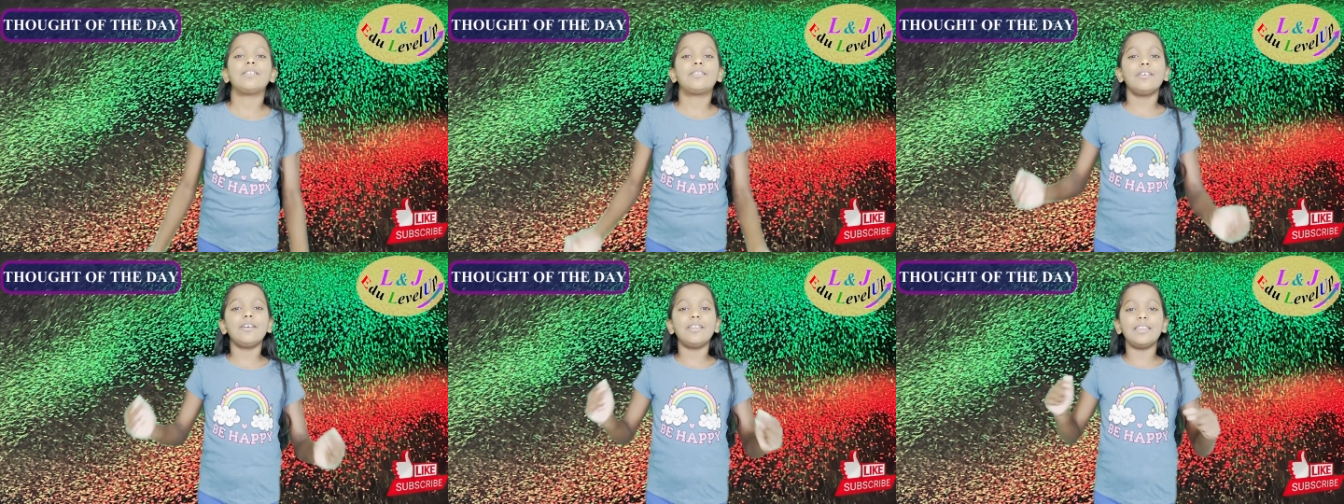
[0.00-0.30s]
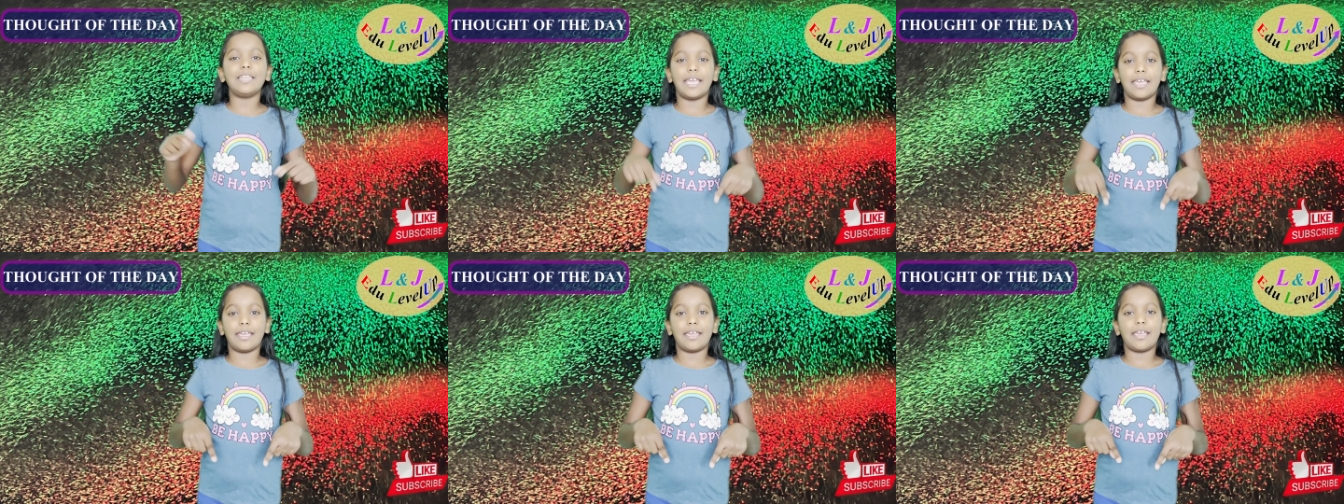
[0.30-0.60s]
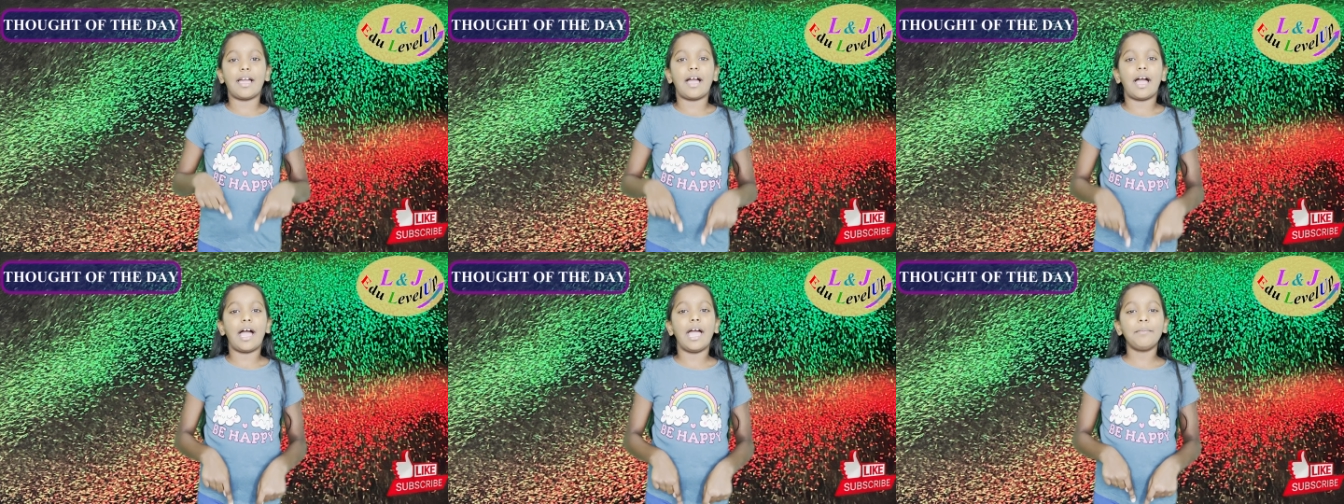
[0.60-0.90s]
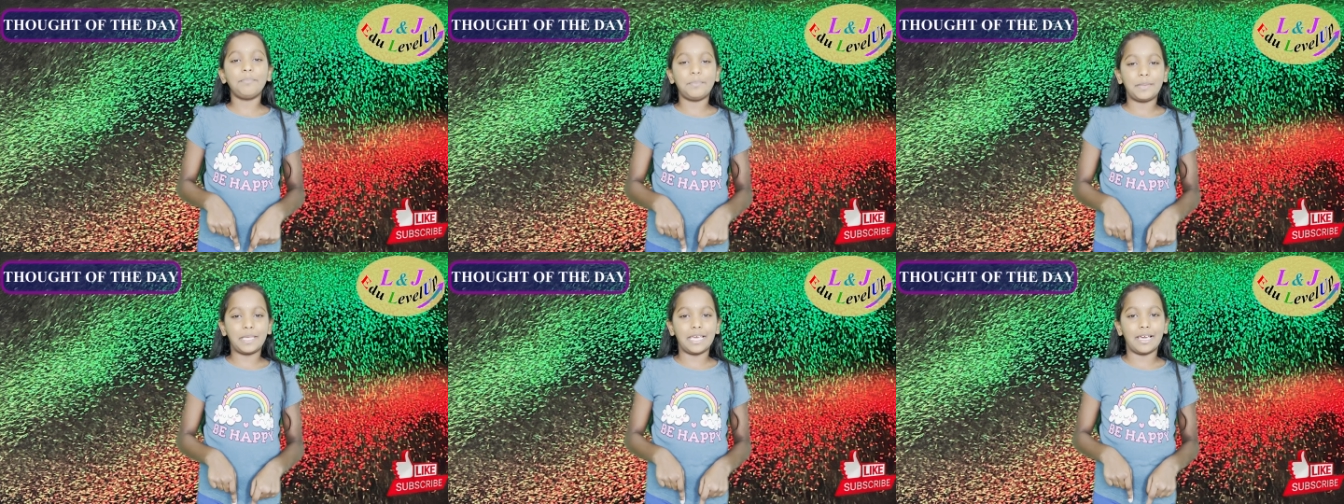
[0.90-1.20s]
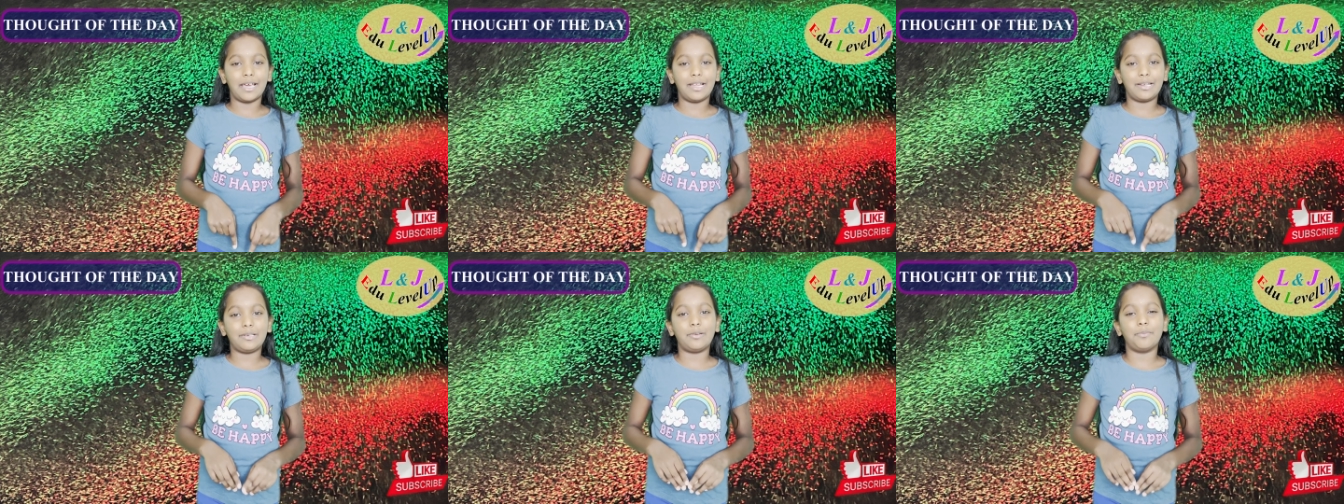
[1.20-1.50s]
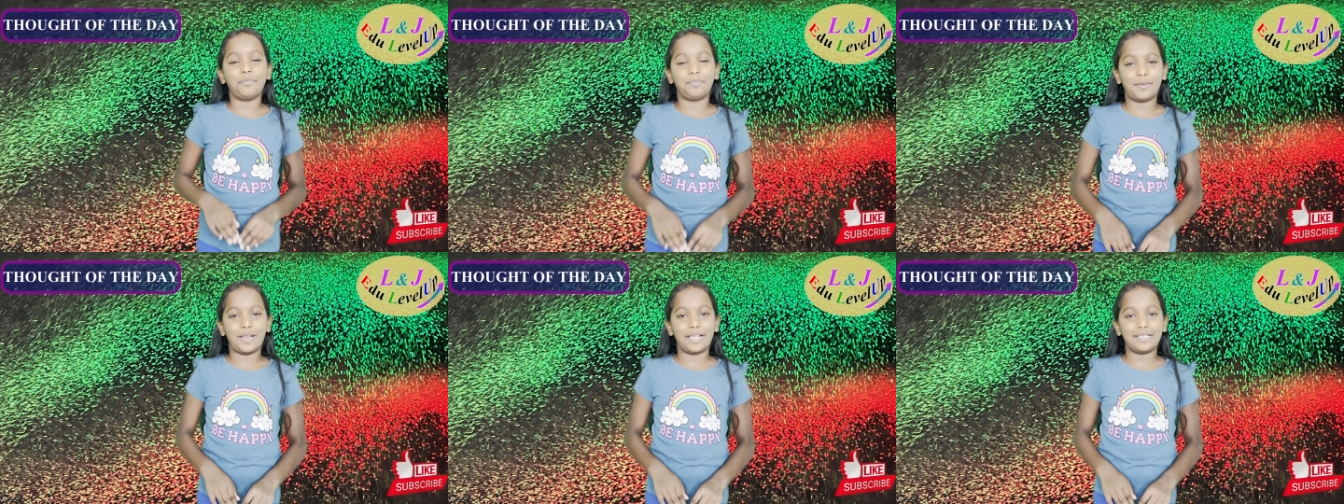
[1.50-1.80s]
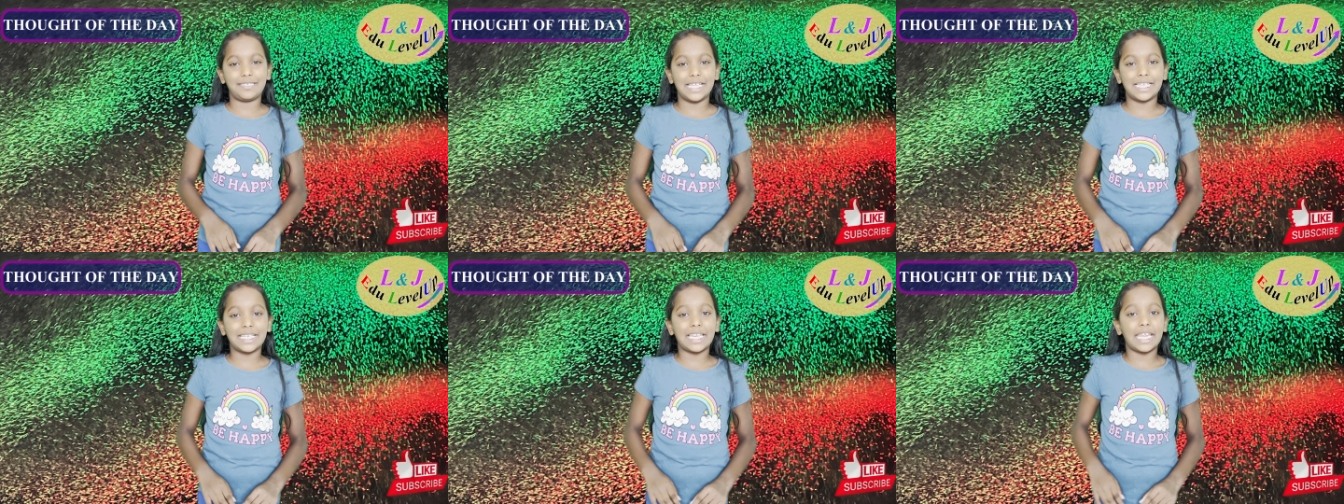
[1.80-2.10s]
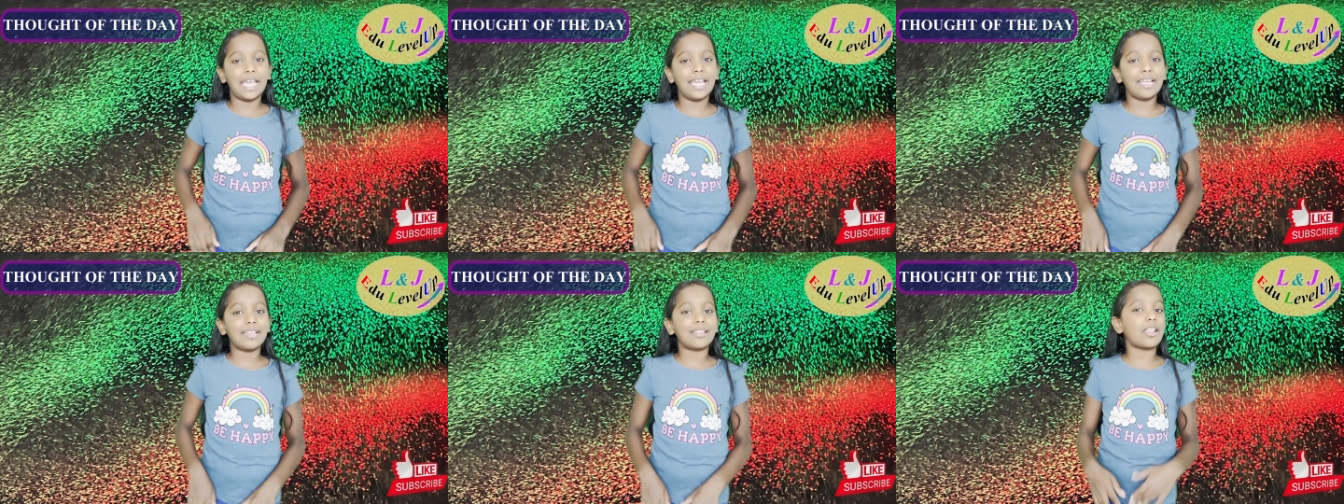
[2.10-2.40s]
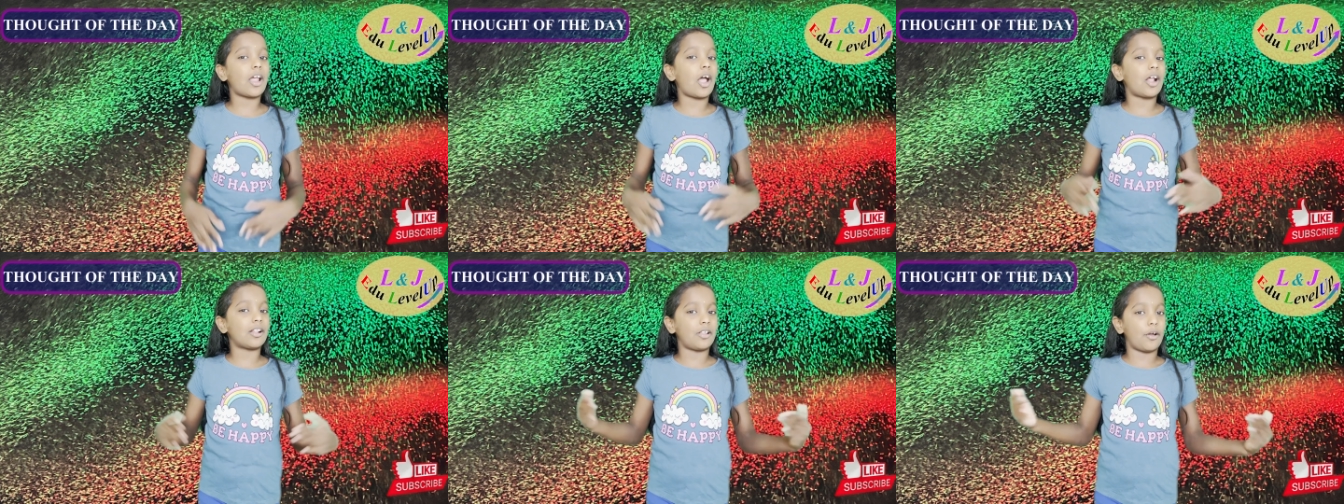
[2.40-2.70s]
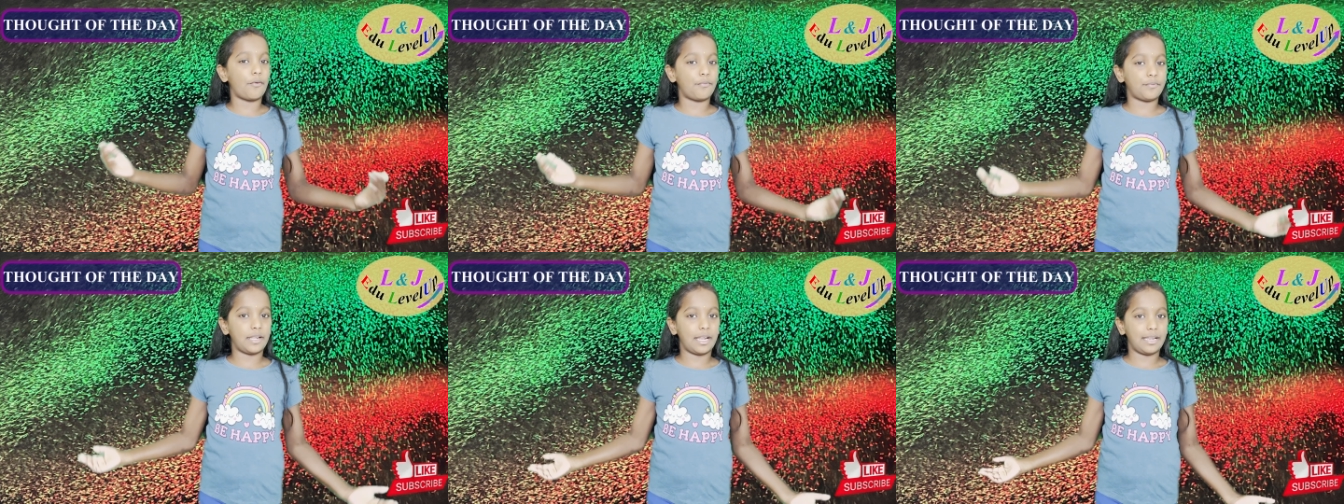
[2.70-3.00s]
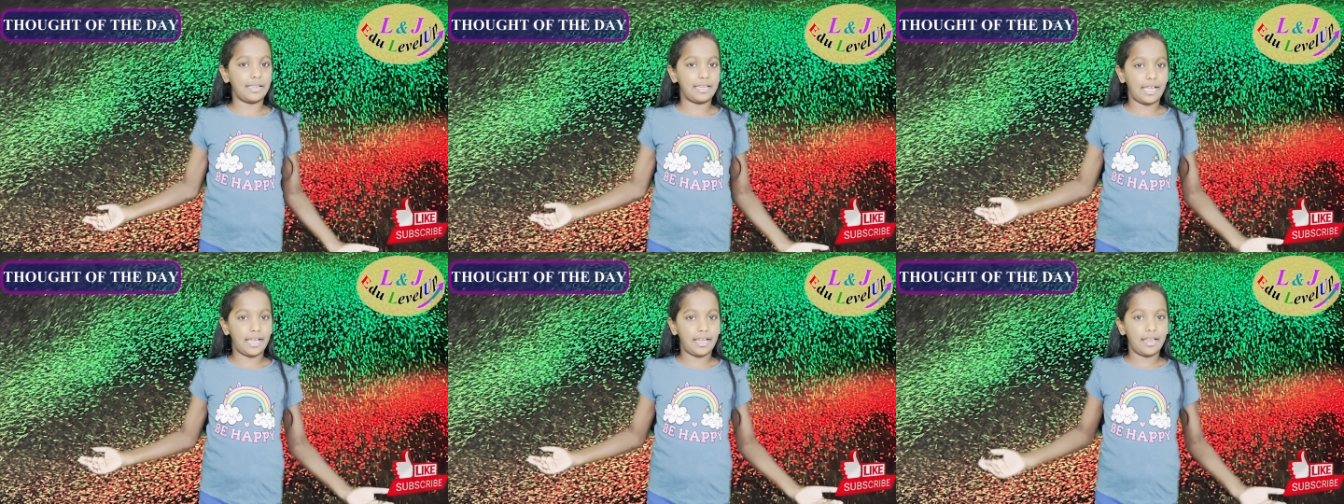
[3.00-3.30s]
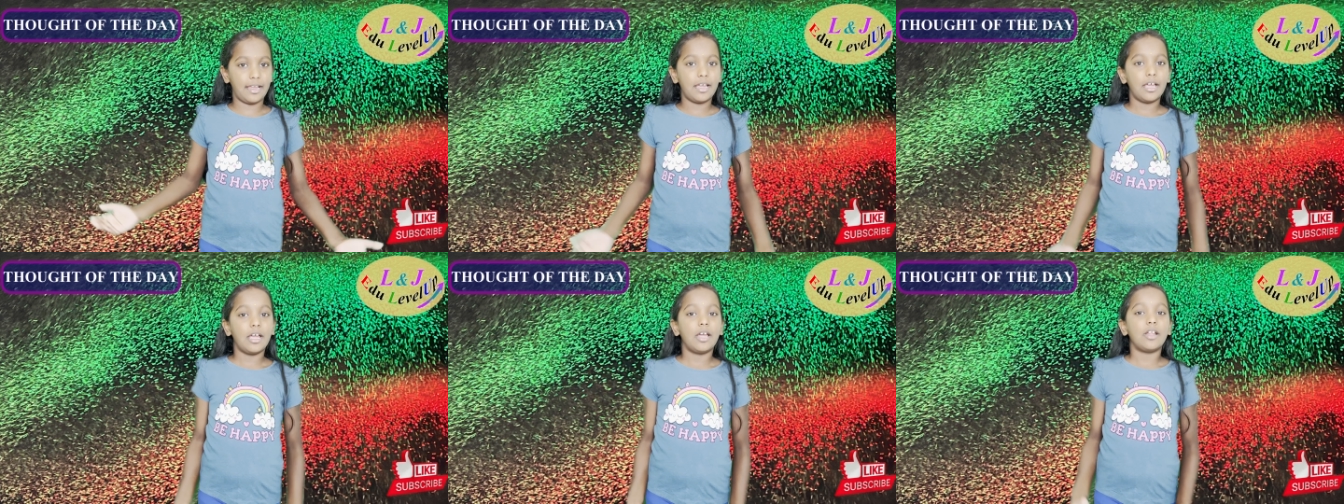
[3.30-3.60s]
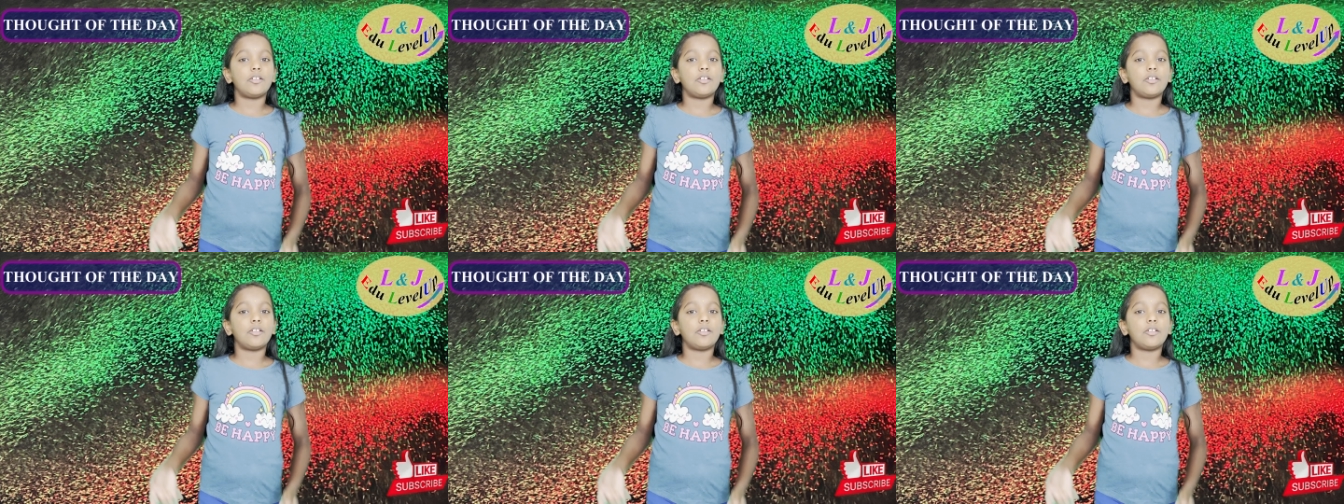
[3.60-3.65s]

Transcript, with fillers: Today, I'm here to present a dart of the day.